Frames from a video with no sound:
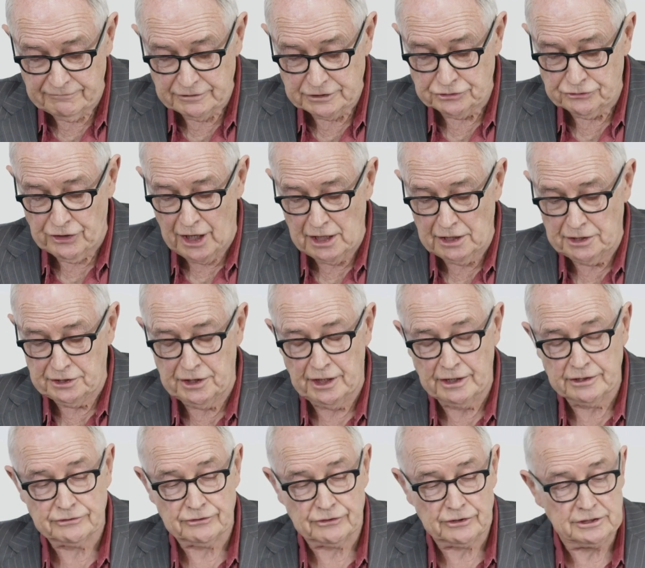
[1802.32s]
Australian
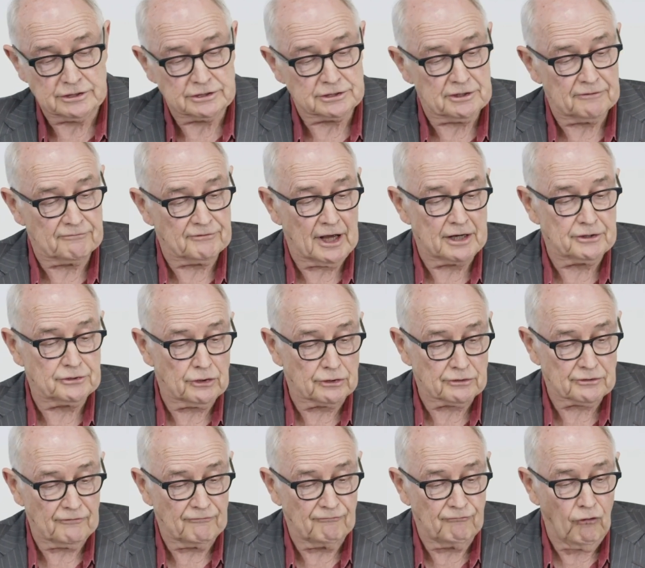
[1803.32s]
interests if they
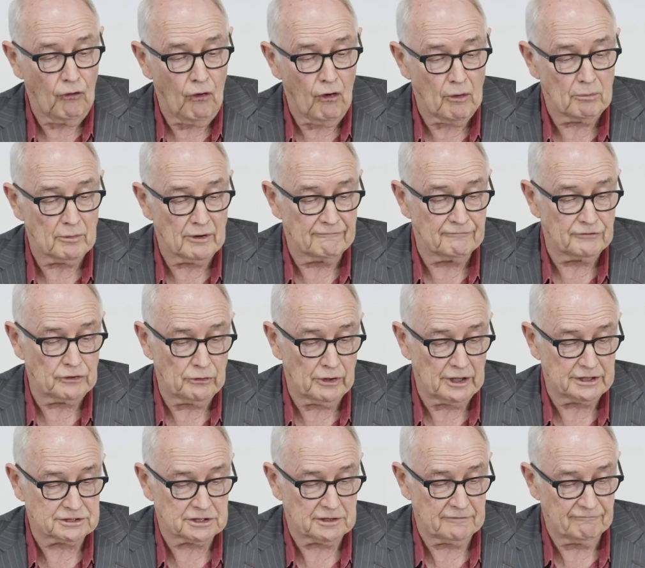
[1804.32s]
took the form of
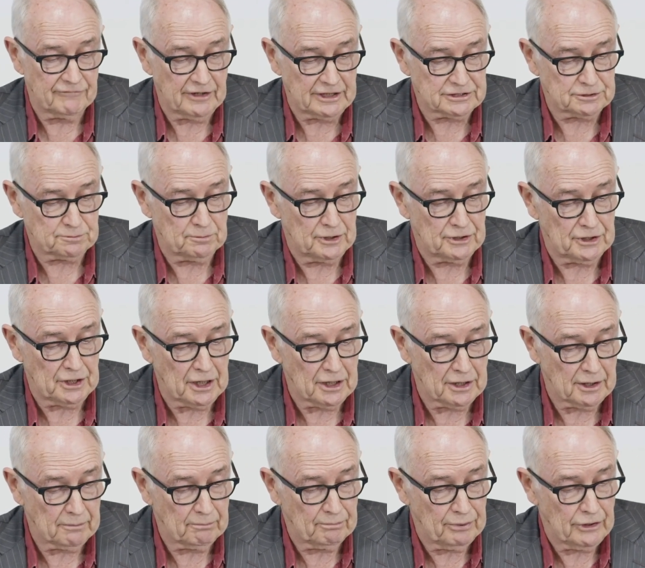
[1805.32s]
US investment in
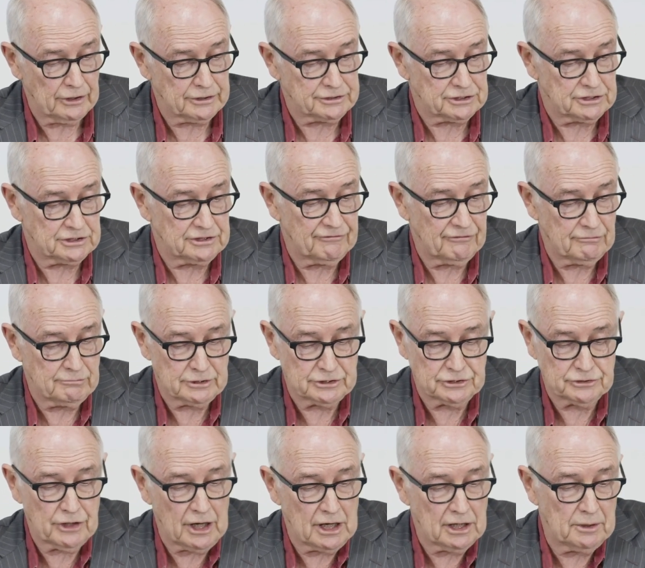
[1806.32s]
and purchase from
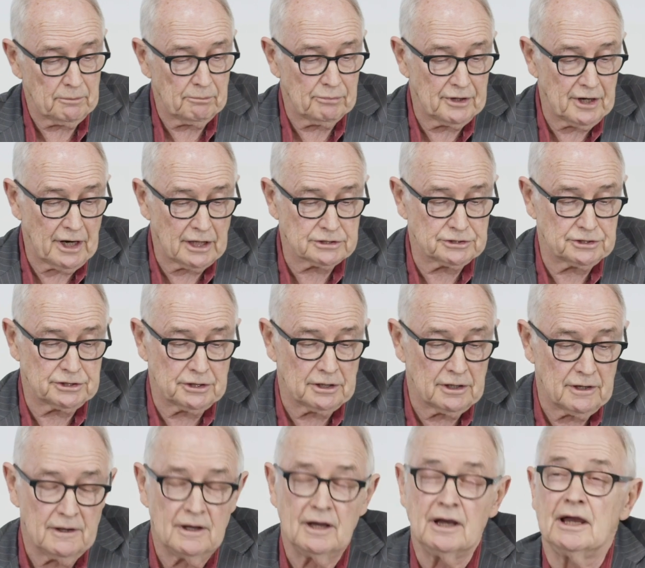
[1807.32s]
Australian production
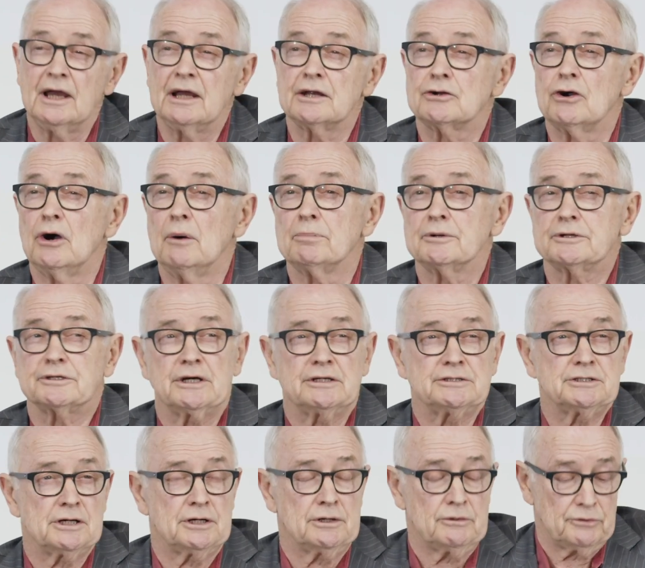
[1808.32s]
in
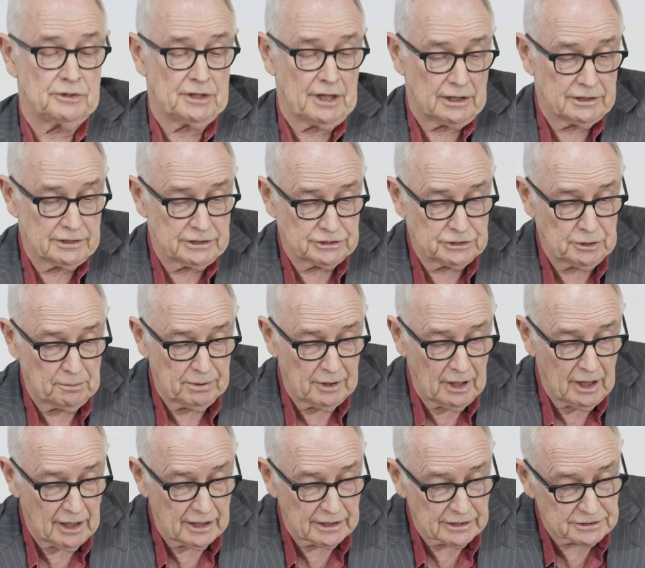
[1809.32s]
competition with other
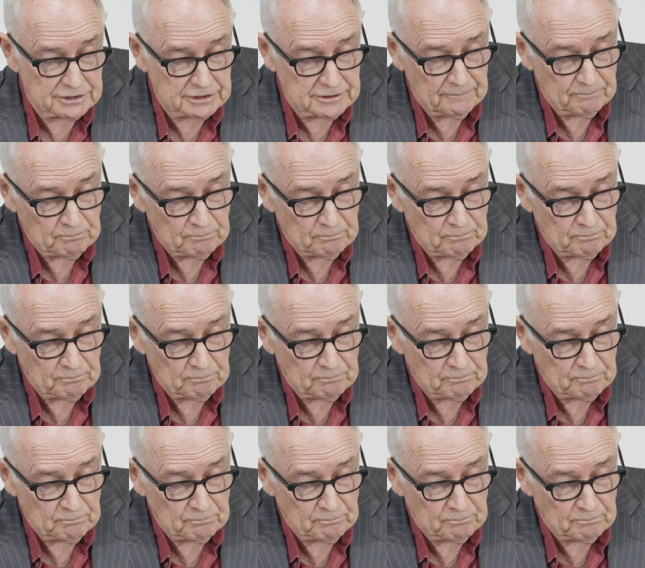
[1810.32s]
suppliers.